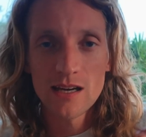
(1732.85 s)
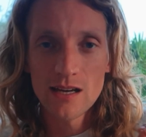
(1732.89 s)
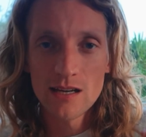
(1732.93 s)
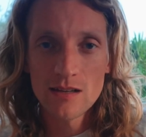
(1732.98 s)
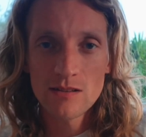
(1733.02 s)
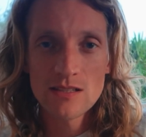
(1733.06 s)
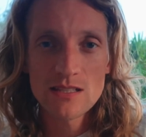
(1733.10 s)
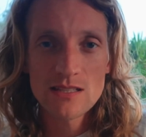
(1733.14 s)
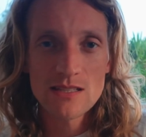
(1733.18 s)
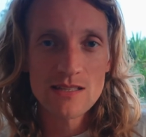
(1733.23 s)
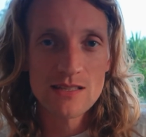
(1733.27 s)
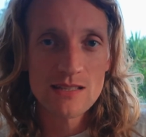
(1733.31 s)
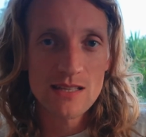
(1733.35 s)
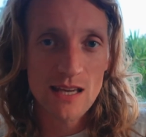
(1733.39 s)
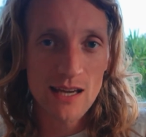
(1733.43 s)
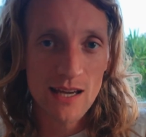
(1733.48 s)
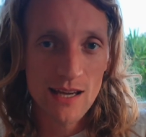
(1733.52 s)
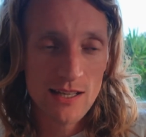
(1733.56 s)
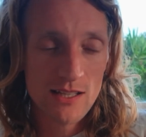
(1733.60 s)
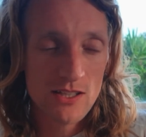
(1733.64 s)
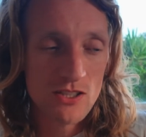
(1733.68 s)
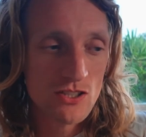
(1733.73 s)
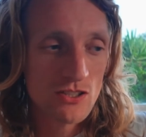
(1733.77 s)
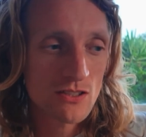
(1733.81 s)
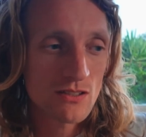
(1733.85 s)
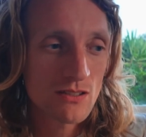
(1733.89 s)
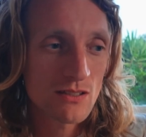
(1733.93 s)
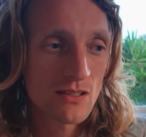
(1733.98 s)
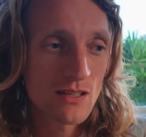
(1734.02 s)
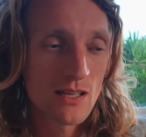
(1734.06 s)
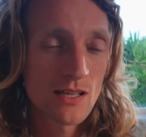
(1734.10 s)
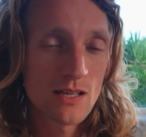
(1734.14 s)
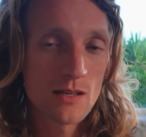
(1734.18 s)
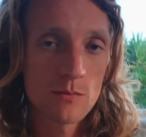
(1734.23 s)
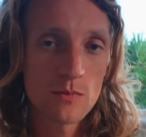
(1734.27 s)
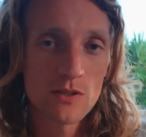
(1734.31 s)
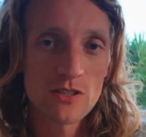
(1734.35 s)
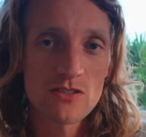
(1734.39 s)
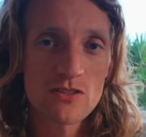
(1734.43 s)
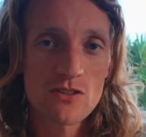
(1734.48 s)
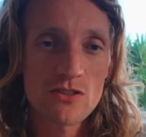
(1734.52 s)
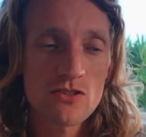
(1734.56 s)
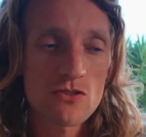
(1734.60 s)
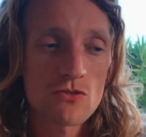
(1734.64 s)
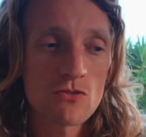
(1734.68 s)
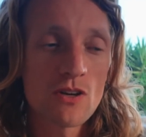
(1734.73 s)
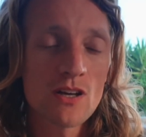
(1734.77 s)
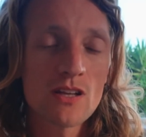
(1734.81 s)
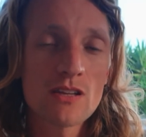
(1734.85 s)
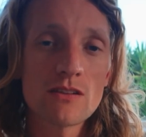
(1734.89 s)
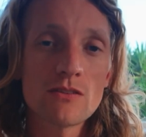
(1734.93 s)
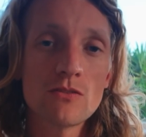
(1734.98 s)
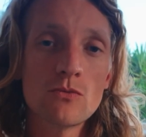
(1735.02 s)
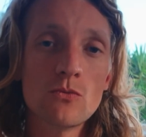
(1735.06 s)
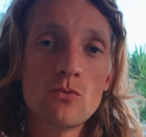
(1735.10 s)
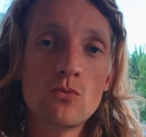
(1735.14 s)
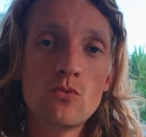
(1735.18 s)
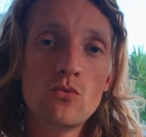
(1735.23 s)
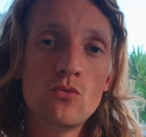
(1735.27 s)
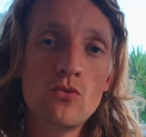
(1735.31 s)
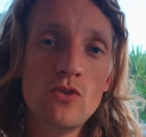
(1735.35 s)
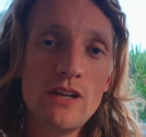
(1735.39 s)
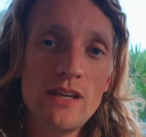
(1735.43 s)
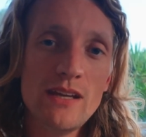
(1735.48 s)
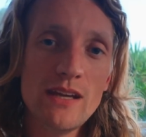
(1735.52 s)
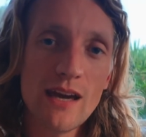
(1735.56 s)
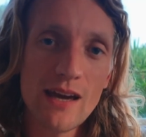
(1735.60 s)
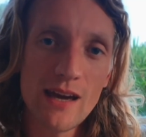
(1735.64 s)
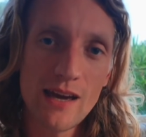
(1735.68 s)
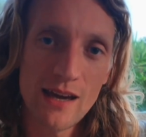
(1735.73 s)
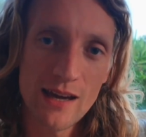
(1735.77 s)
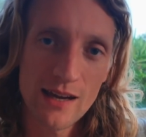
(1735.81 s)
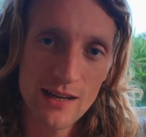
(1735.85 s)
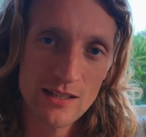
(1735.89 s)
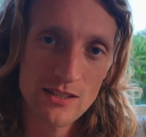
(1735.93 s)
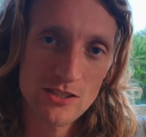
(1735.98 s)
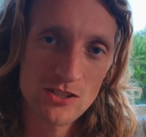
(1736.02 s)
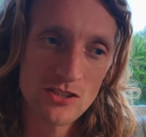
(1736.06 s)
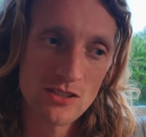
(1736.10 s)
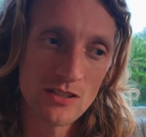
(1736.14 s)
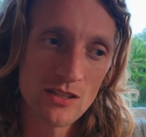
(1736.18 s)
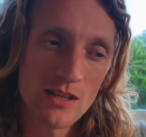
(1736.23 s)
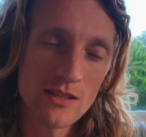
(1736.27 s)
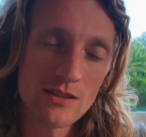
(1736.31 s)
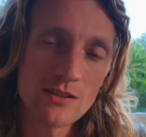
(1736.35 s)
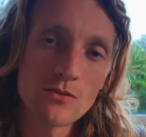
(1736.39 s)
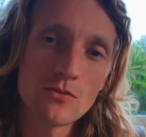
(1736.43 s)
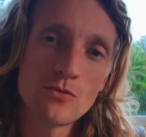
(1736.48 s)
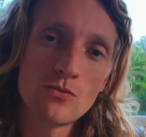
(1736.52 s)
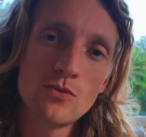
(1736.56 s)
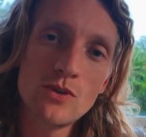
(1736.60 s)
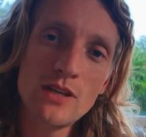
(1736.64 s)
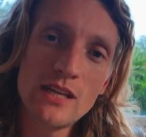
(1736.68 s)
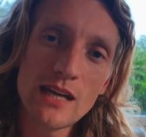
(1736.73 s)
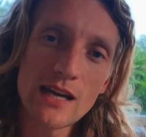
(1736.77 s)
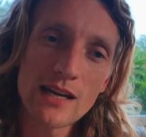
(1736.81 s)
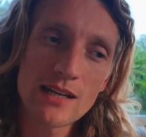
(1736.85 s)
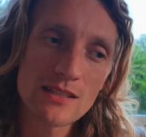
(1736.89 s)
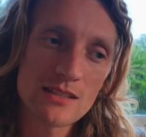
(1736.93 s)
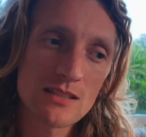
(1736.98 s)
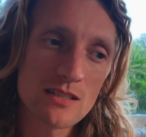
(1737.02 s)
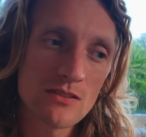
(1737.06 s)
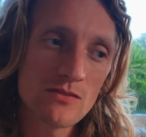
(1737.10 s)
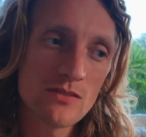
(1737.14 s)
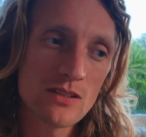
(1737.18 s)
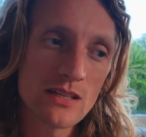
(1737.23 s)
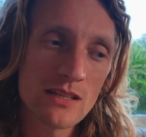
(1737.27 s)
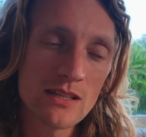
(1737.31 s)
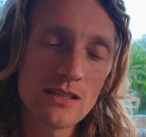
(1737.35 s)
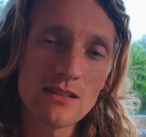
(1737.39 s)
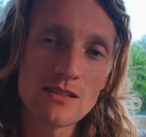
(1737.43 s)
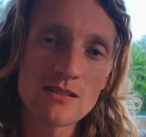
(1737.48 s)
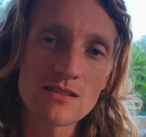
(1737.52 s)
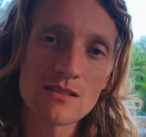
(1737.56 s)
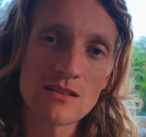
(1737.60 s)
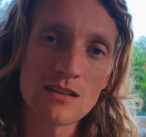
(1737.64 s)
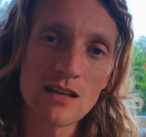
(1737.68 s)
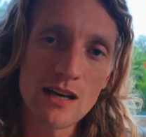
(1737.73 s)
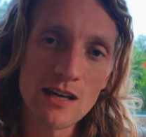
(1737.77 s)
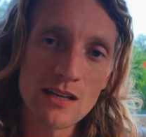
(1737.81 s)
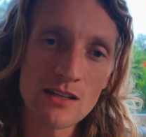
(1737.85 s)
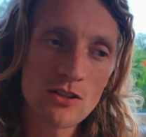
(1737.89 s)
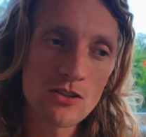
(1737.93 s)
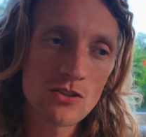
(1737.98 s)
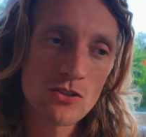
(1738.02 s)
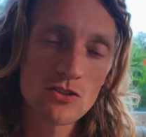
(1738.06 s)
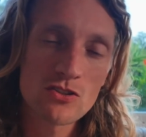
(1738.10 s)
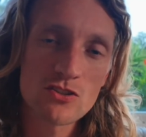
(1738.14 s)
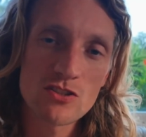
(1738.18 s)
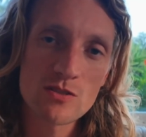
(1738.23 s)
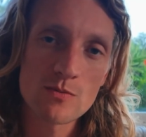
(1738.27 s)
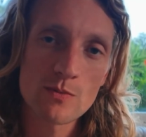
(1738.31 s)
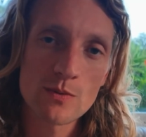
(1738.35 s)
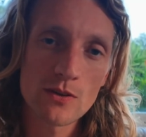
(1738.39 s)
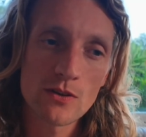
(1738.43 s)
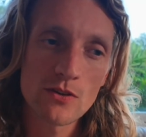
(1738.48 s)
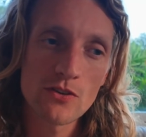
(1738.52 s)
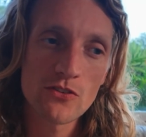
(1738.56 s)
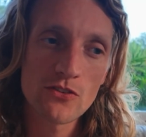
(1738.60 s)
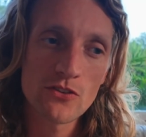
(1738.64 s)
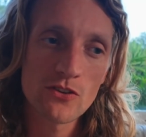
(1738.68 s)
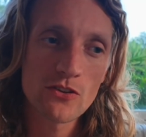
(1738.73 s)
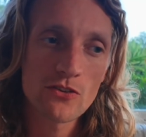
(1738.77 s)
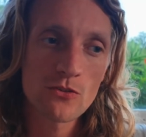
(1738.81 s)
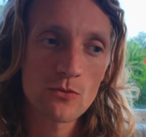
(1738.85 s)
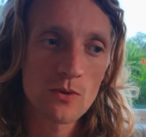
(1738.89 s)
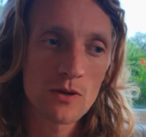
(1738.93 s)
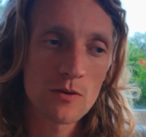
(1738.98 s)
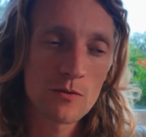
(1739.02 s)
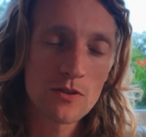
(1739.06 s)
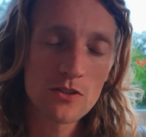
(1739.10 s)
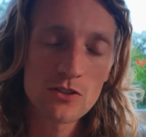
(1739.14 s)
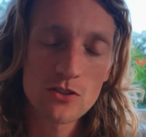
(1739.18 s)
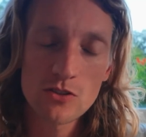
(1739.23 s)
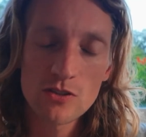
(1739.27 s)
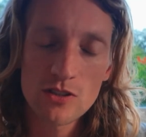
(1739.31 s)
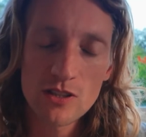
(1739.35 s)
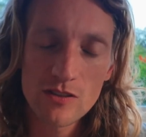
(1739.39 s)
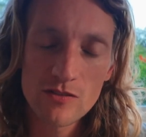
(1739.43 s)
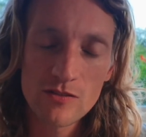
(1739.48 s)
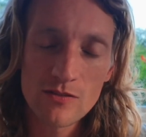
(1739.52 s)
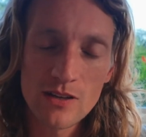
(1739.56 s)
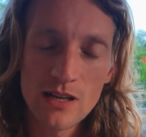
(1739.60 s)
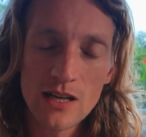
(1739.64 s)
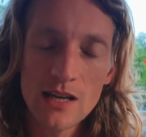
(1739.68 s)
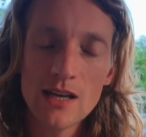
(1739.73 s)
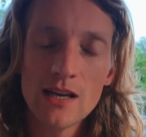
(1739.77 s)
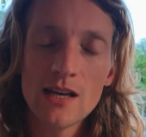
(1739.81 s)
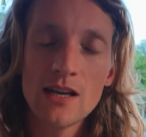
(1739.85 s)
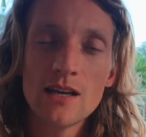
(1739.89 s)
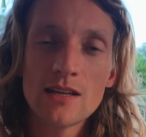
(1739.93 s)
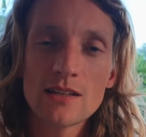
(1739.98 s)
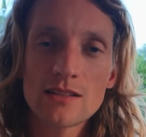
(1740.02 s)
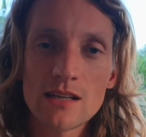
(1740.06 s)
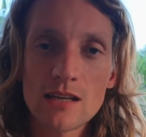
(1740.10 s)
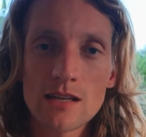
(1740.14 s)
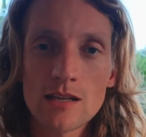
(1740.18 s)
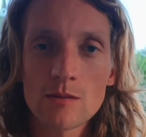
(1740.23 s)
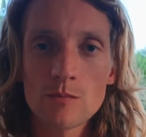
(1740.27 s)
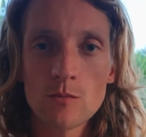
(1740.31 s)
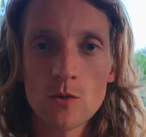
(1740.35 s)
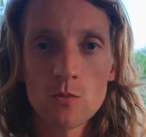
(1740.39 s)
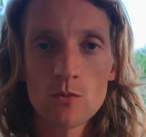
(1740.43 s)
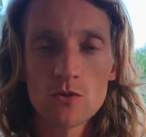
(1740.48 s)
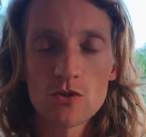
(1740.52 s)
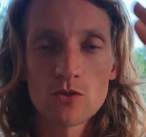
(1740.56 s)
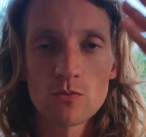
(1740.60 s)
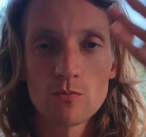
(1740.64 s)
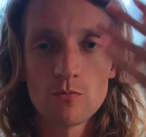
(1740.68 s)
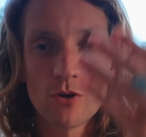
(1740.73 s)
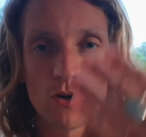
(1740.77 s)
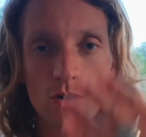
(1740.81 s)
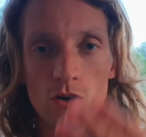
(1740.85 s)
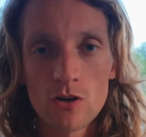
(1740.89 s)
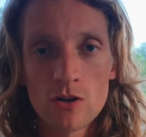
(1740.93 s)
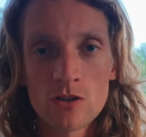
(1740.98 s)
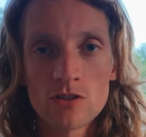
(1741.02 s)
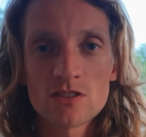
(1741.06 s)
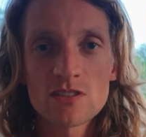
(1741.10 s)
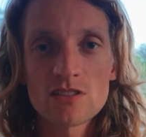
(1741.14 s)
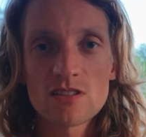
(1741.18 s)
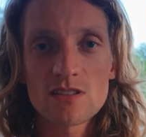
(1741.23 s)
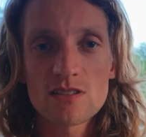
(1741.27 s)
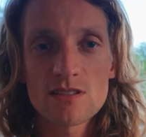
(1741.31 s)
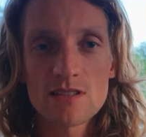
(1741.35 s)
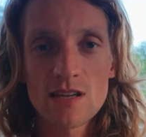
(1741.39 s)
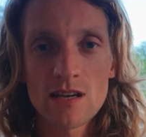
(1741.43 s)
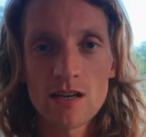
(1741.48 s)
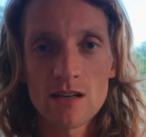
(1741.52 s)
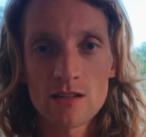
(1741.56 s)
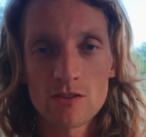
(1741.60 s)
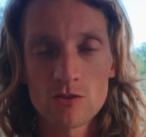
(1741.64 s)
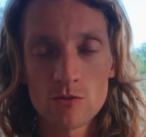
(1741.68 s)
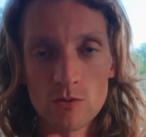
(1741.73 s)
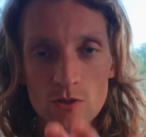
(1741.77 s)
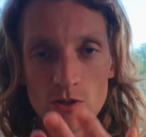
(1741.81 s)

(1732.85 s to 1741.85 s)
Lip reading: Aries is action, but it's also the reaction. And the reactivity is an unconscious process where we don't even take a moment to pause Saturn to